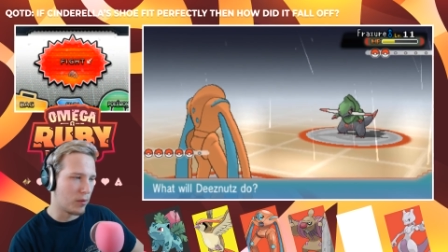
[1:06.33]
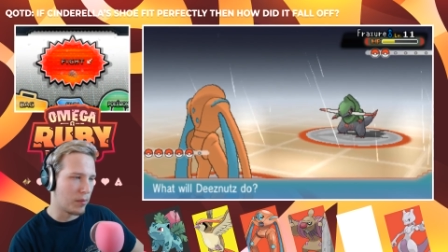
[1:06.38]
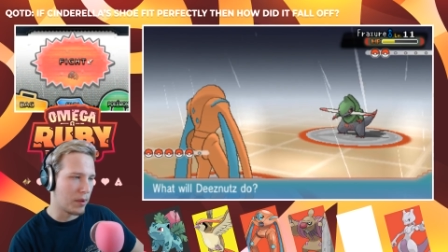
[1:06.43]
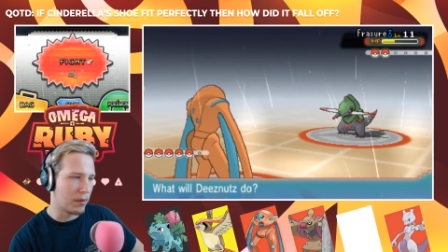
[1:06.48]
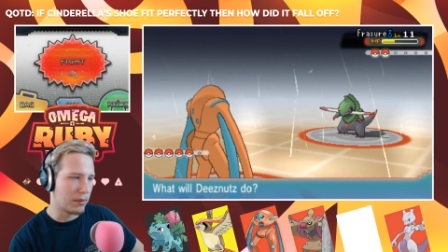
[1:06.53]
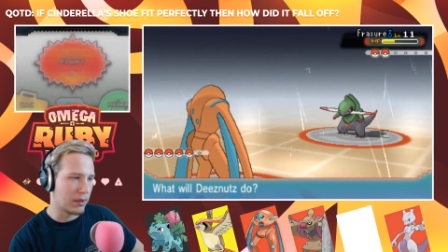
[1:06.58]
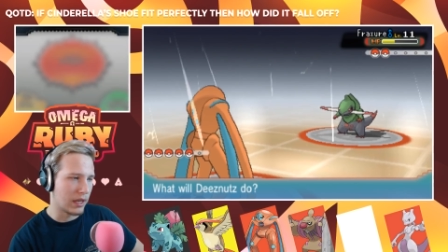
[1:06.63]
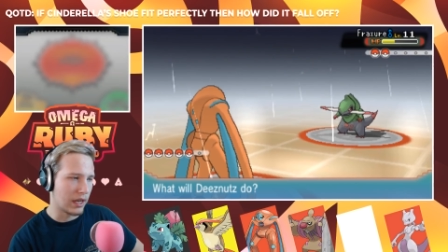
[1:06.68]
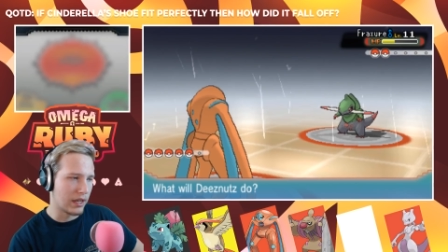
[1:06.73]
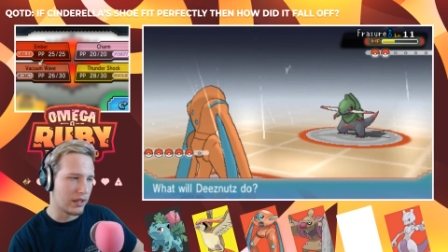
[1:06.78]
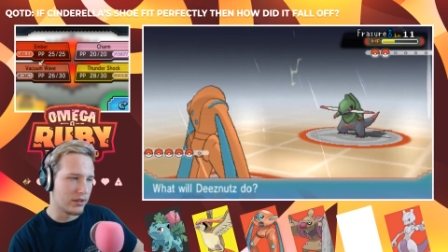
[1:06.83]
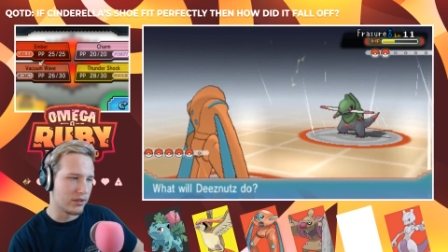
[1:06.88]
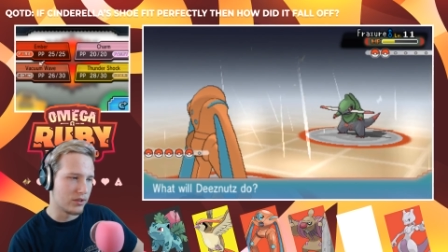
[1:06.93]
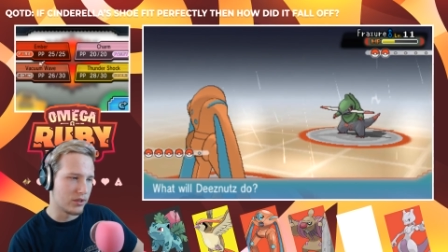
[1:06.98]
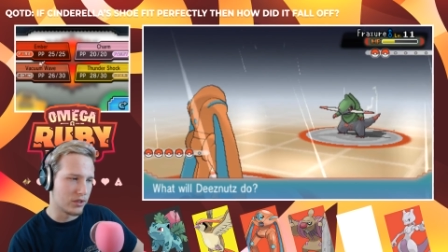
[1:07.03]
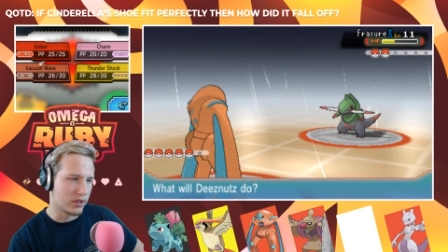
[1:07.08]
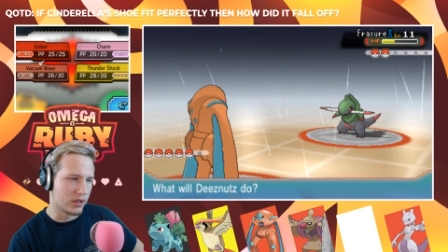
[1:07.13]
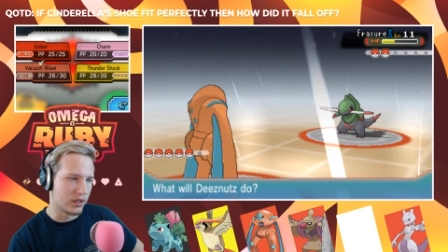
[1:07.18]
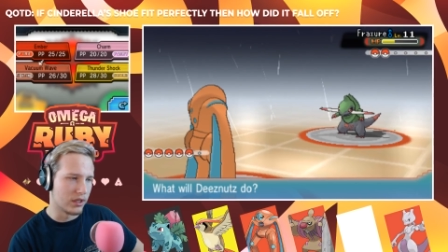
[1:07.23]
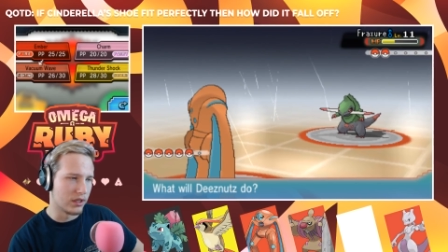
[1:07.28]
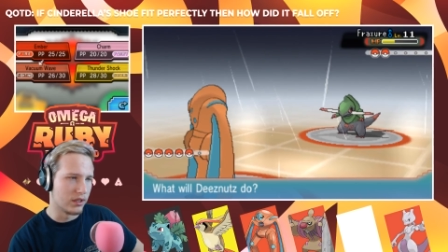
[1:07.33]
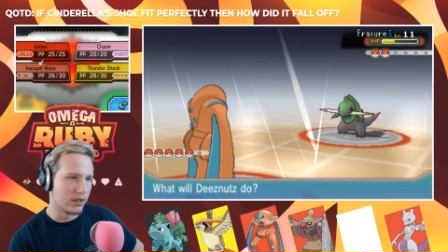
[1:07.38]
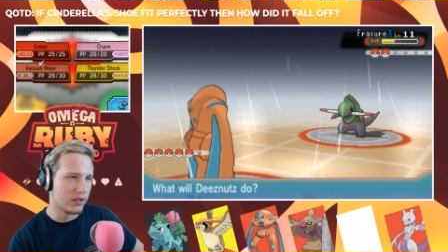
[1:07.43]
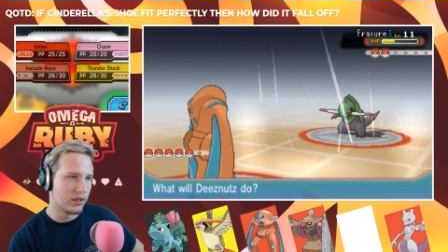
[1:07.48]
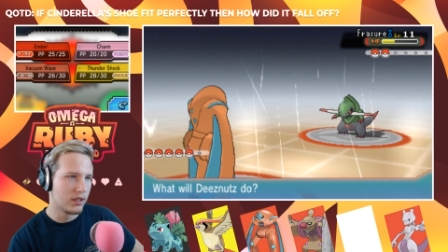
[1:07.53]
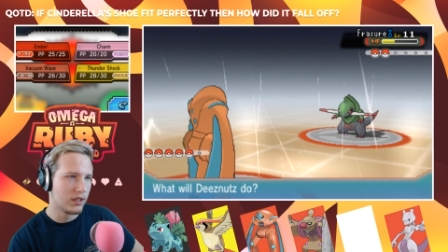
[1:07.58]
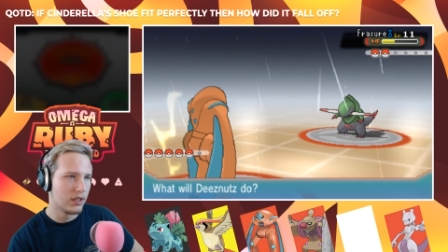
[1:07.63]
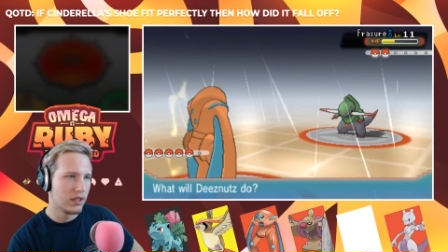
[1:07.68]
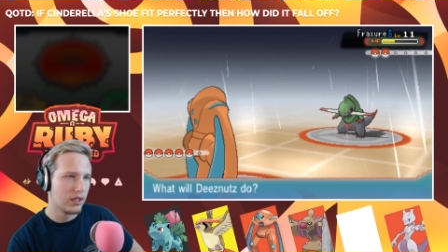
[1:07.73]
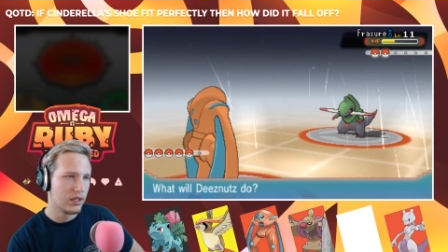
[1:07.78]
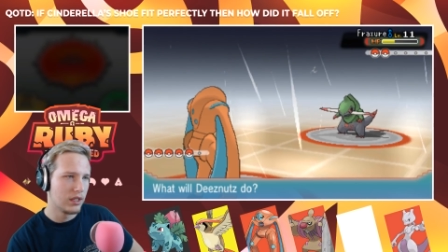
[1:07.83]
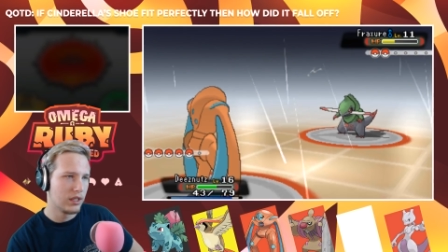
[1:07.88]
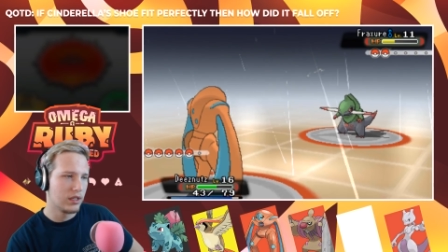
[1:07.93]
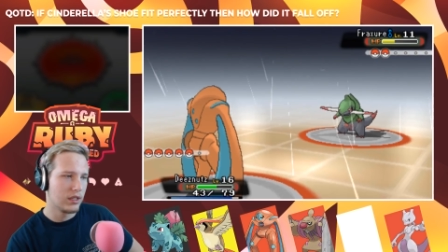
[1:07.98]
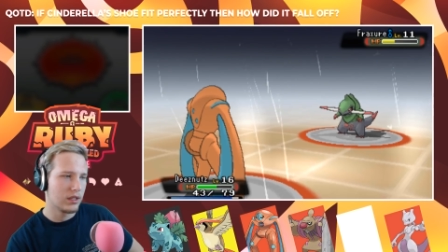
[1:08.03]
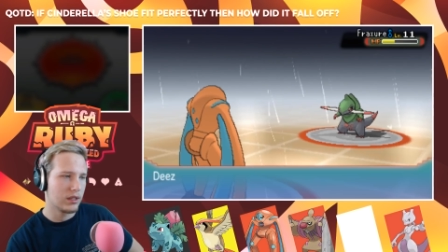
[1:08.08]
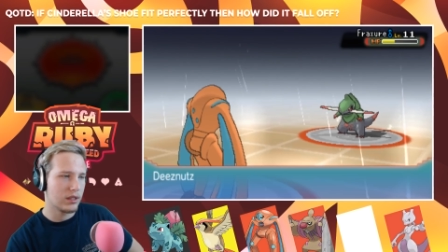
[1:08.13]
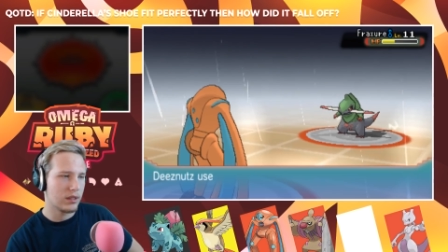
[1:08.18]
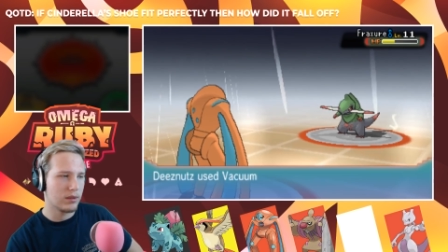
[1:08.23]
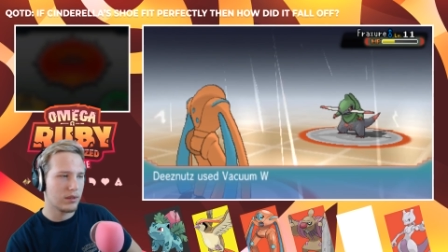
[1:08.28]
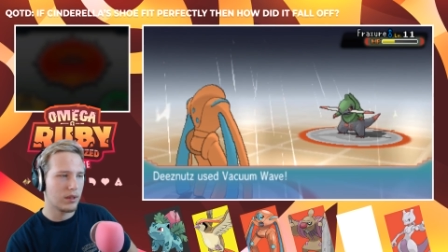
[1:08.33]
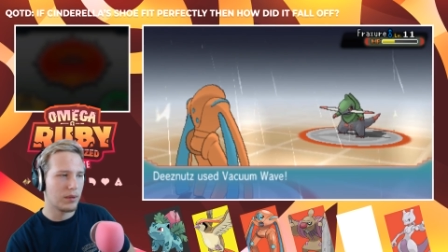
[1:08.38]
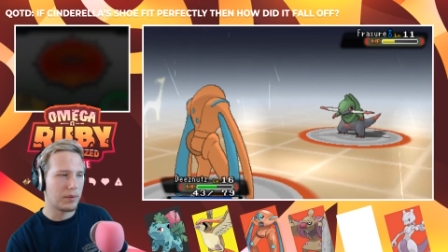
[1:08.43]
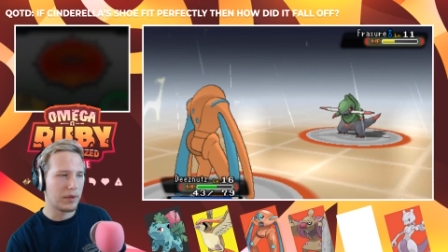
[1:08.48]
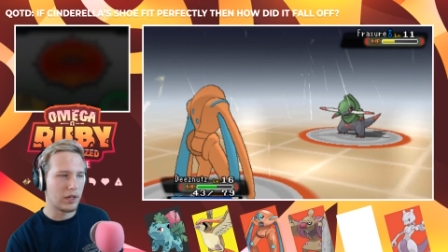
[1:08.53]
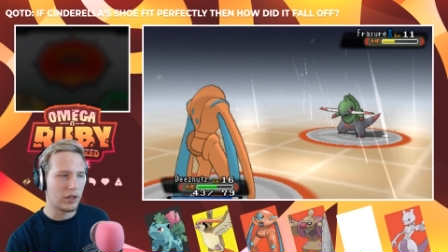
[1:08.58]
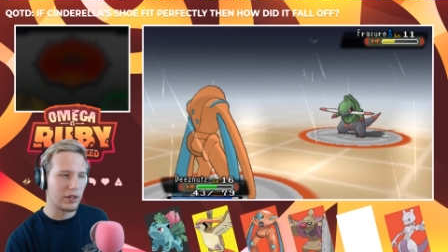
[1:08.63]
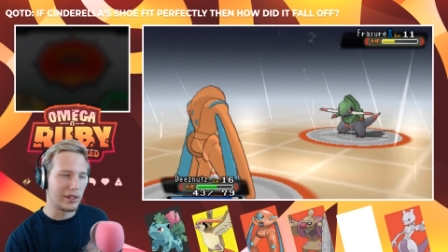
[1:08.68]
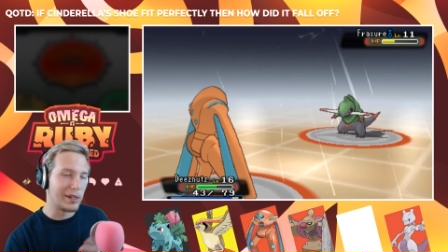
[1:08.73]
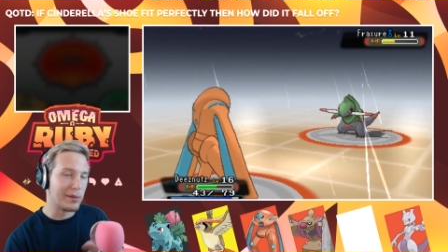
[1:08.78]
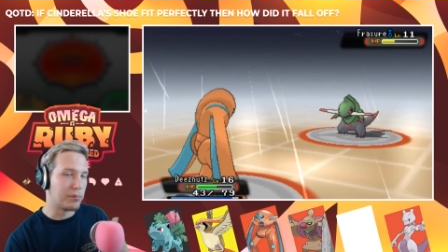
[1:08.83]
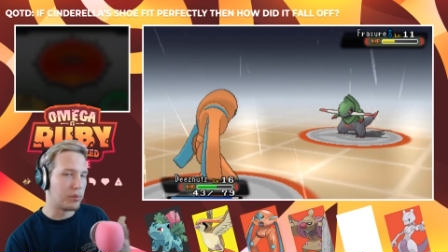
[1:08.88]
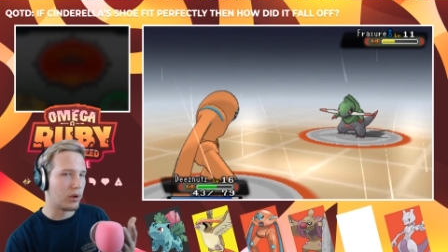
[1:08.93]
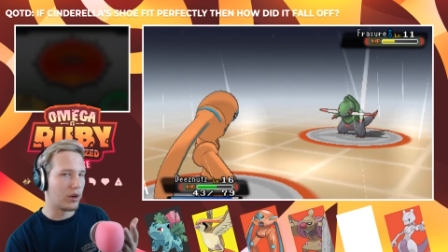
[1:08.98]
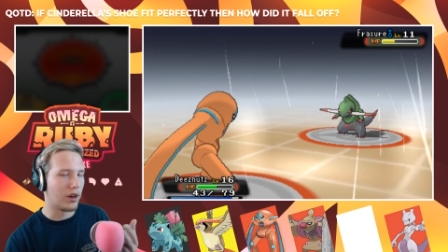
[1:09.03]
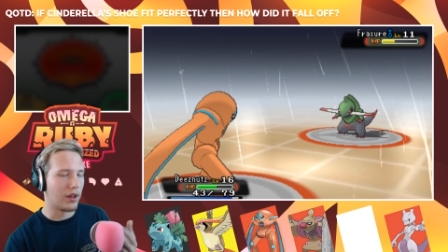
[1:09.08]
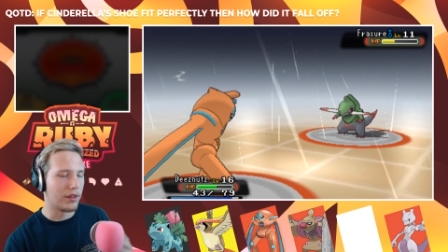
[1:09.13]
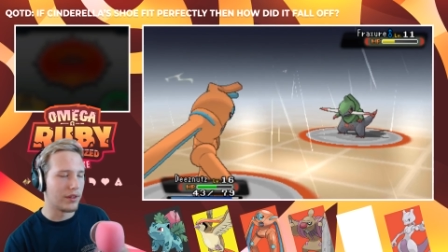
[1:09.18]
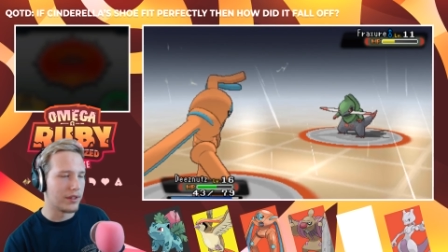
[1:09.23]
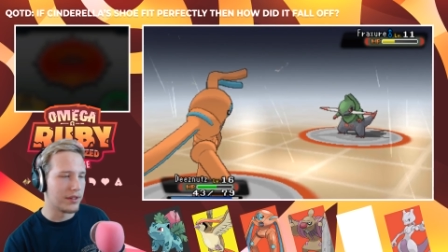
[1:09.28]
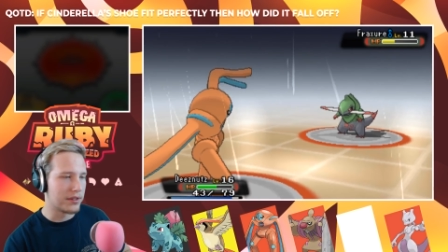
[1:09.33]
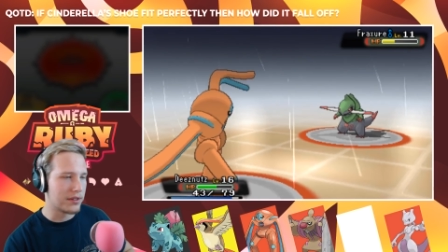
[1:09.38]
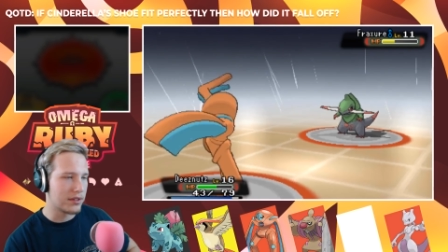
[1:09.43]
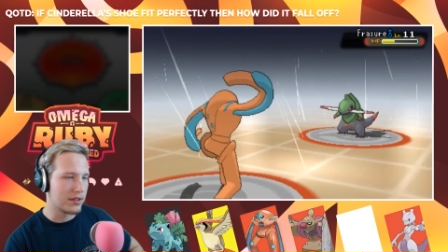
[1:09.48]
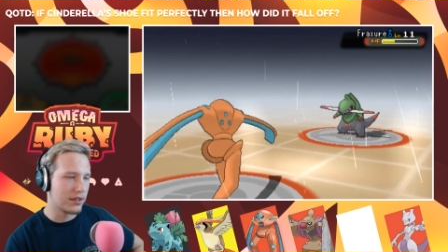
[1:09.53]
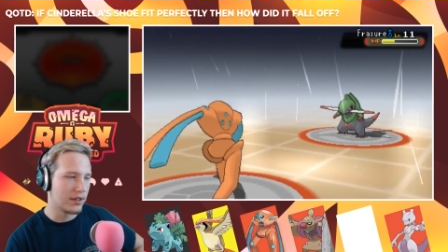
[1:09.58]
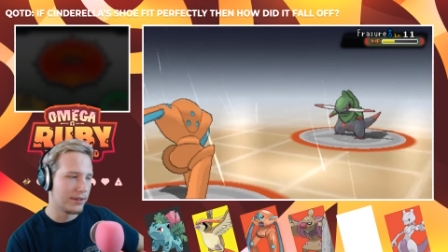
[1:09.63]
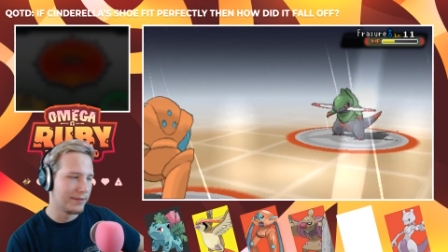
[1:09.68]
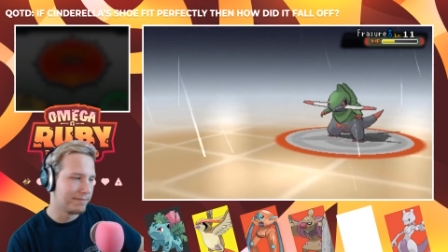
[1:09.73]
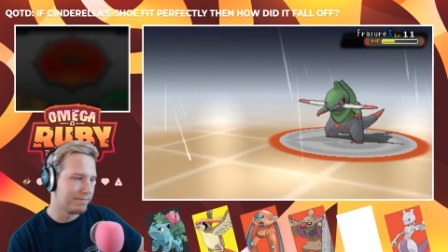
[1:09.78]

Maybe you guys should let me hear your input on this.